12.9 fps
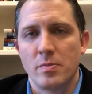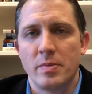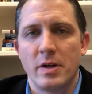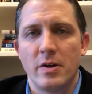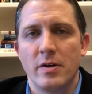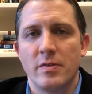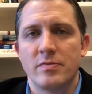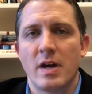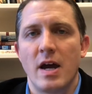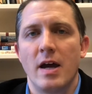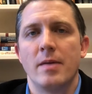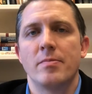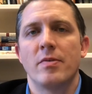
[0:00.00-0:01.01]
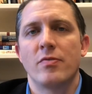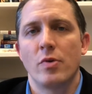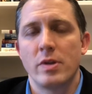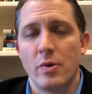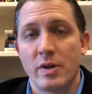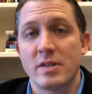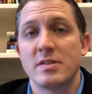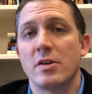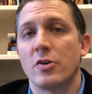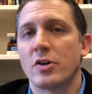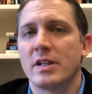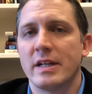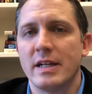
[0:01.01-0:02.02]
period of time before they were considered
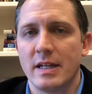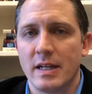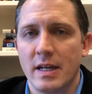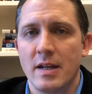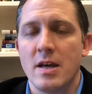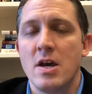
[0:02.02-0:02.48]
clean again.